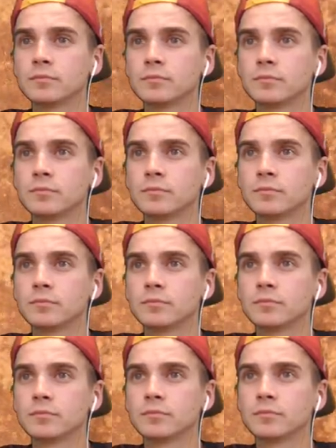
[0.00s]

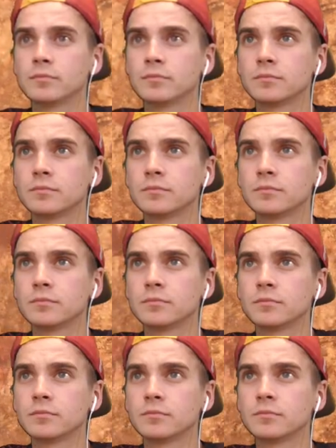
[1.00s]

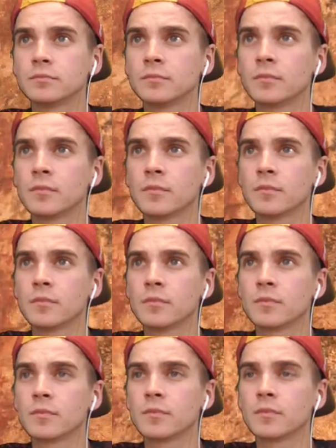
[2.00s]

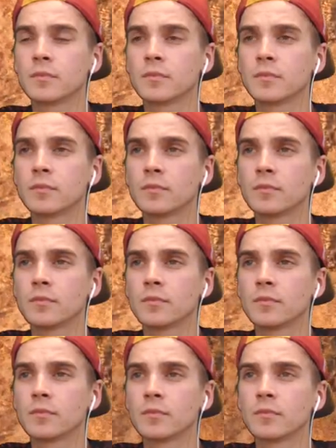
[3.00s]

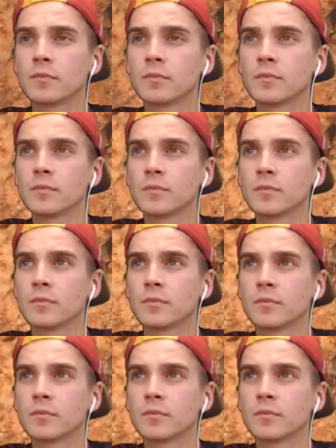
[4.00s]
Nobody speaks.